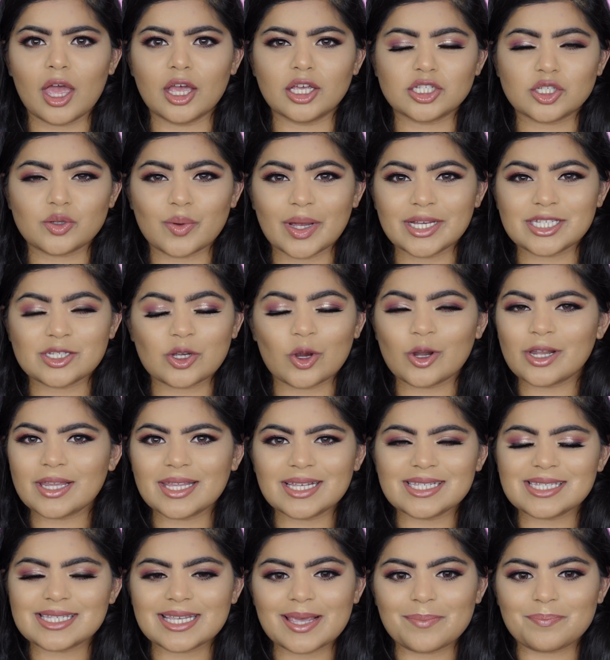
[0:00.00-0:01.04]
So I
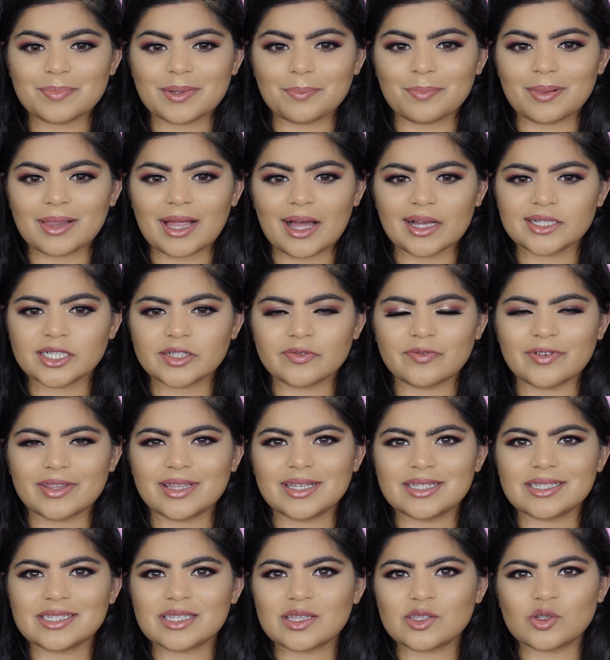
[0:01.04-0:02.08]
totally skipped a blush for
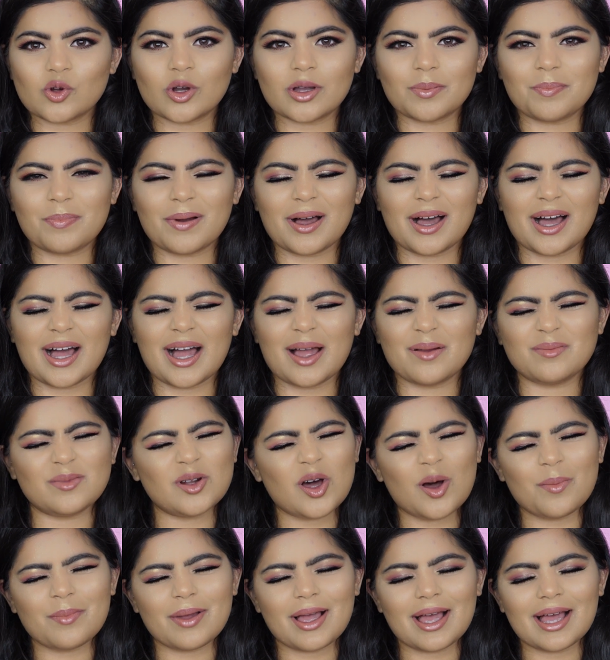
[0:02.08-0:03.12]
this look, but I'm
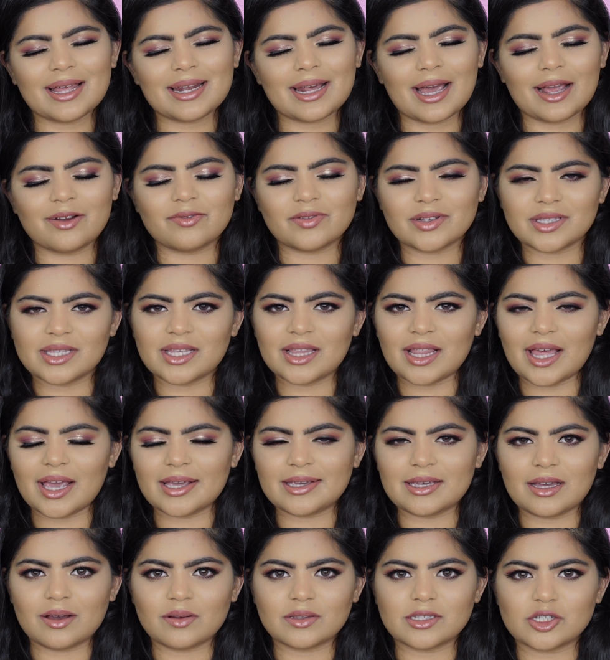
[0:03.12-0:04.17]
not mad. I really
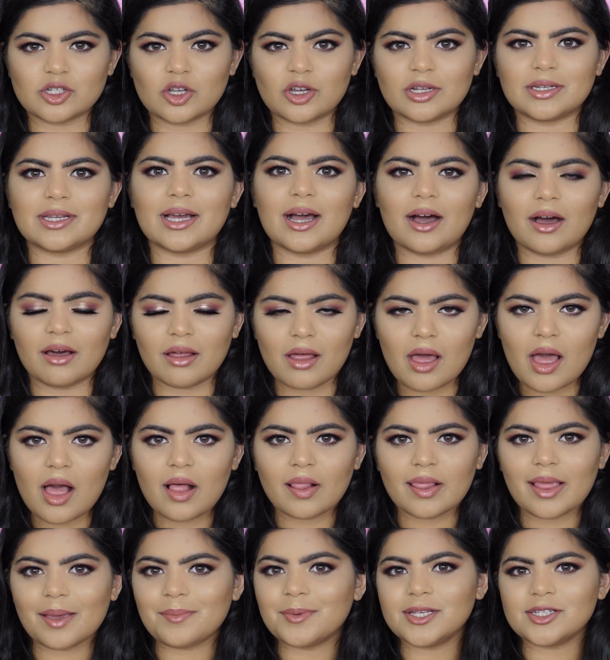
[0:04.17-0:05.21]
like how it's turned out.
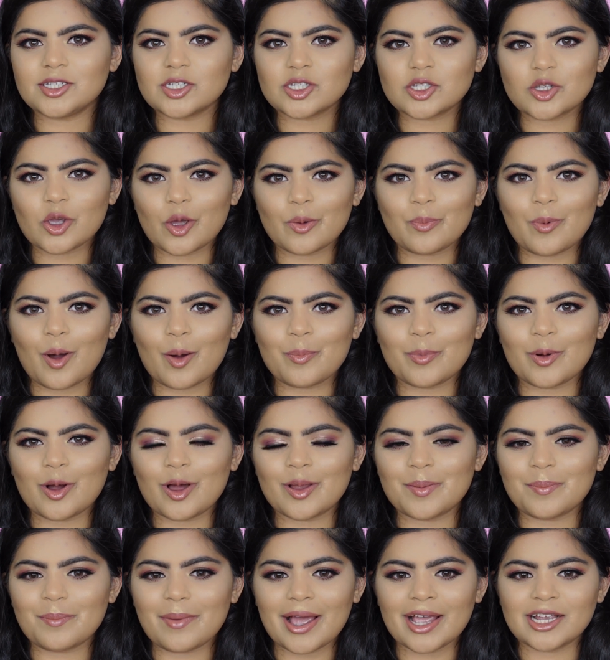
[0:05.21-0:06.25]
Let me just go pop
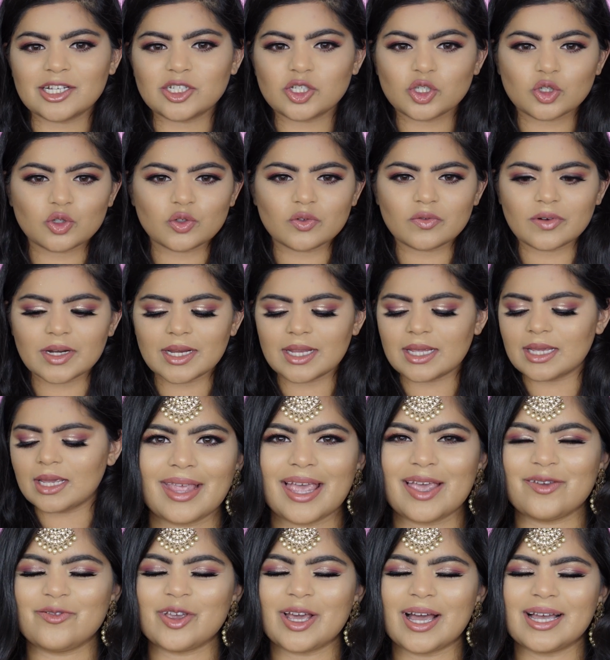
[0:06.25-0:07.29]
on my jewelry.
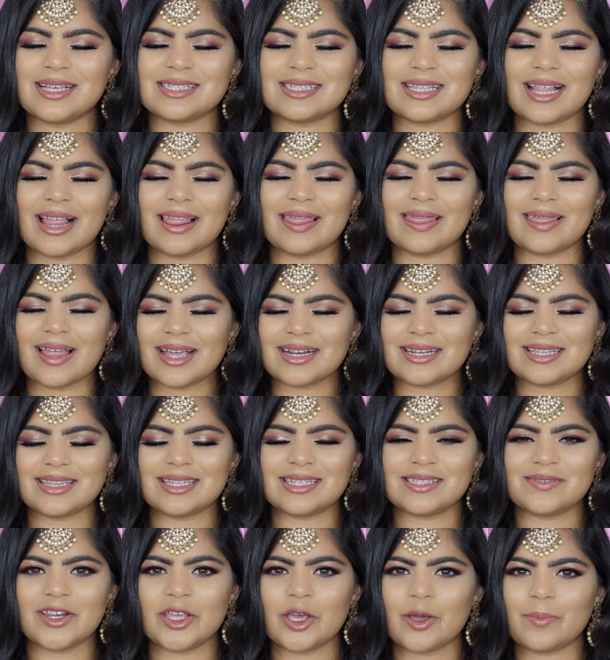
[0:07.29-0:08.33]
If you guys
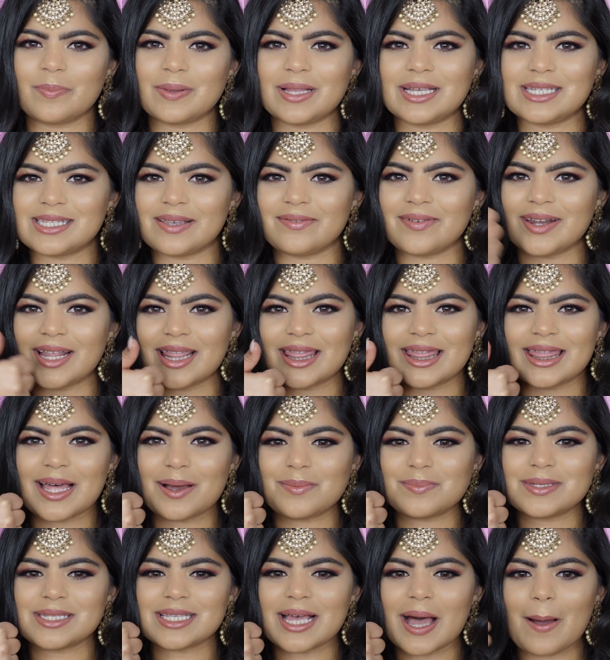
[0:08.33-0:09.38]
liked this video, please give it a
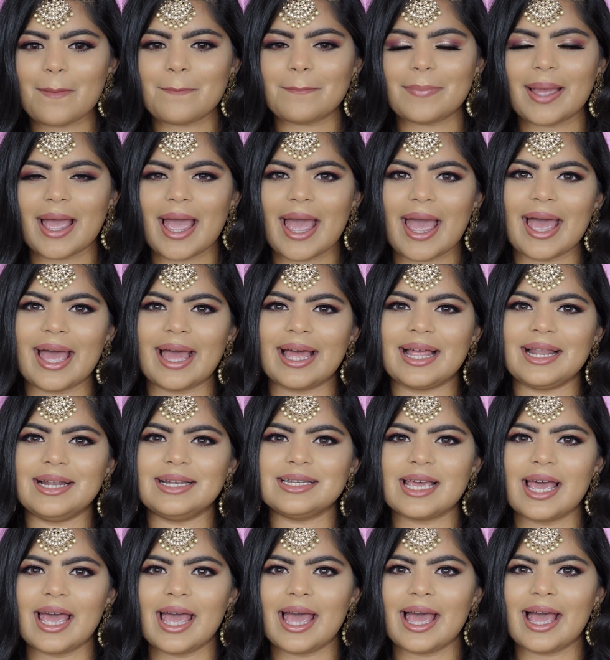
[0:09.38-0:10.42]
thumbs up
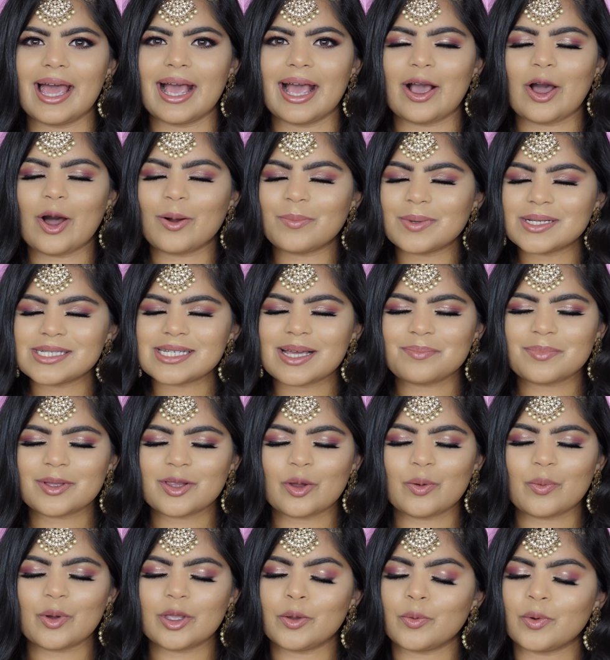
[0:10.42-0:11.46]
and comment down
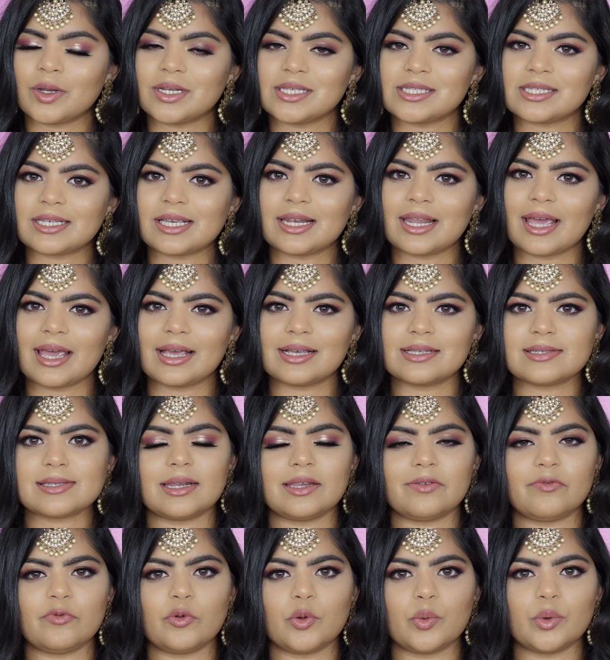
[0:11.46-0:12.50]
below what you want to see next,
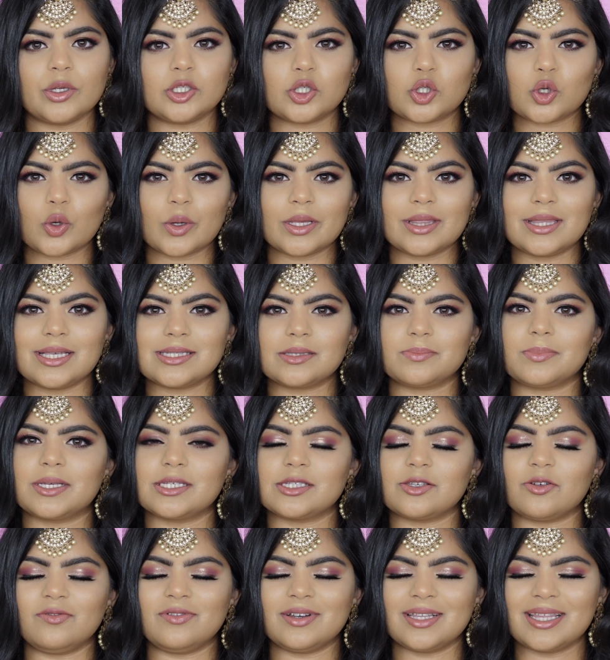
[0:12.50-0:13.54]
and if you enjoy this,
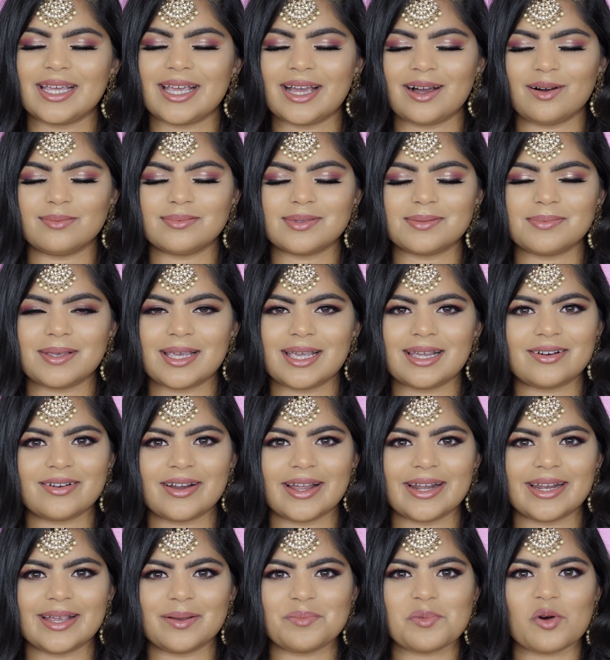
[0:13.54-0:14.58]
because it really helps me in
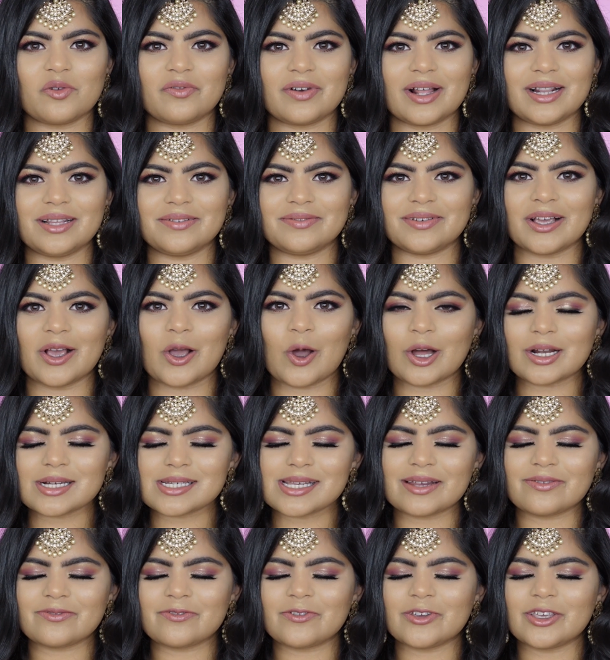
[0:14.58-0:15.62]
creating more relevant
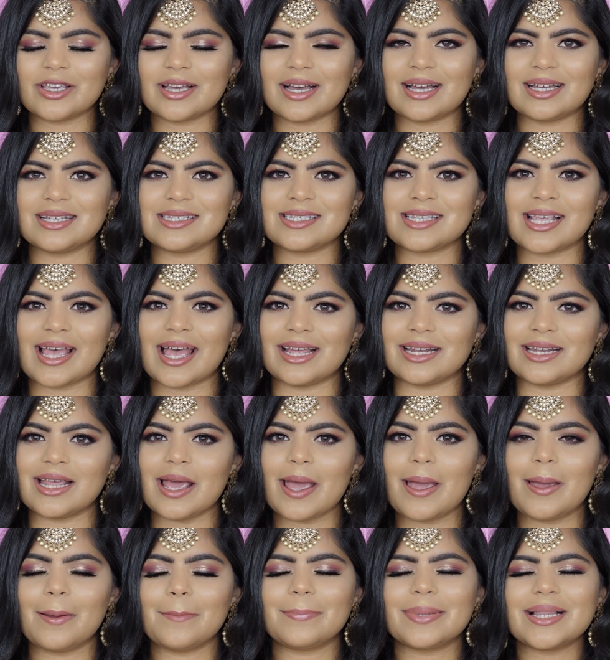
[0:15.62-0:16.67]
content for you guys. And
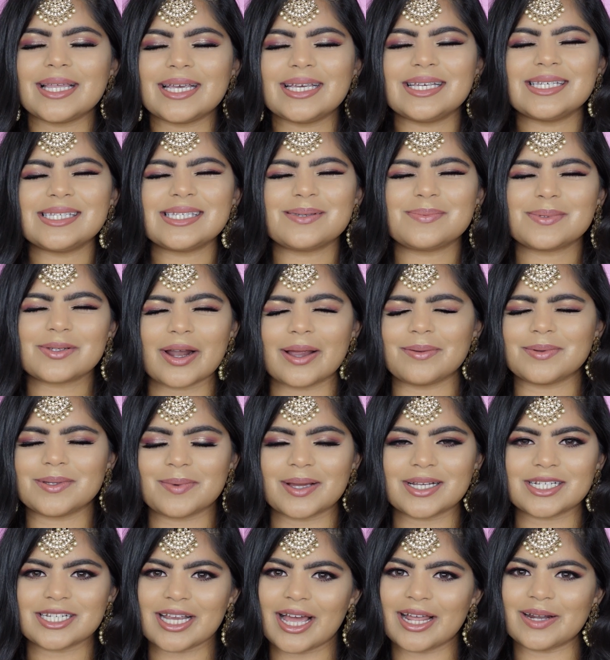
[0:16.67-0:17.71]
please subscribe
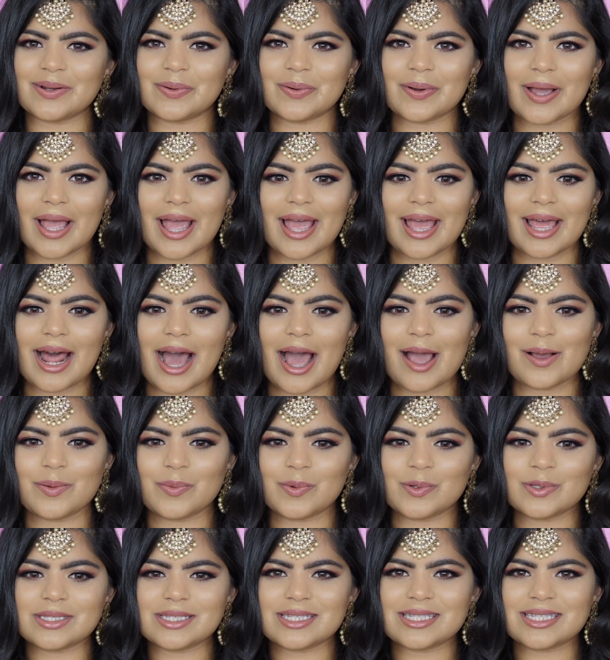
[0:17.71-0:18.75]
to my channel, and
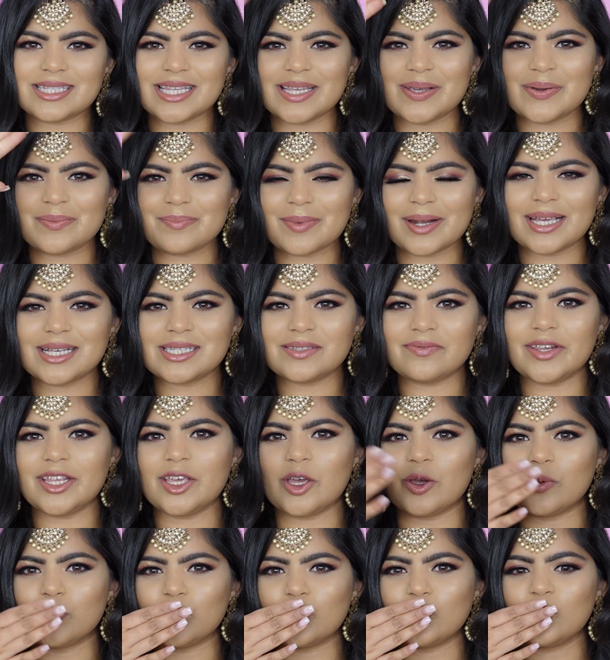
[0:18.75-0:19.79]
I will see you in my next
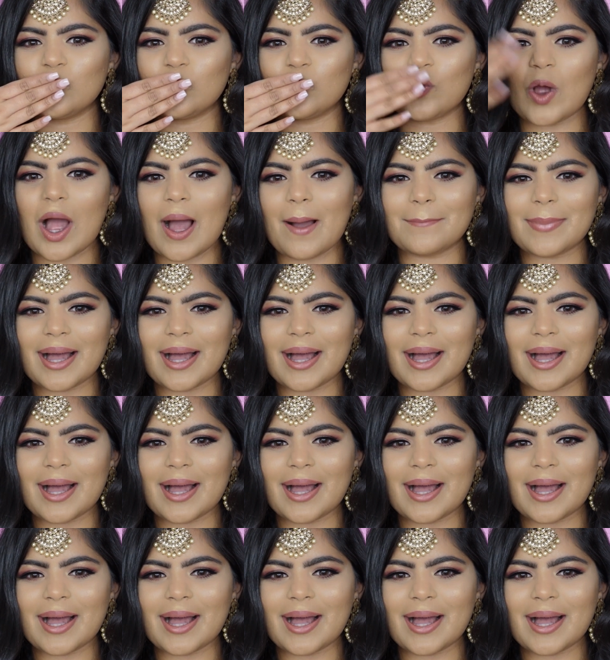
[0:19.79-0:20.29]
video.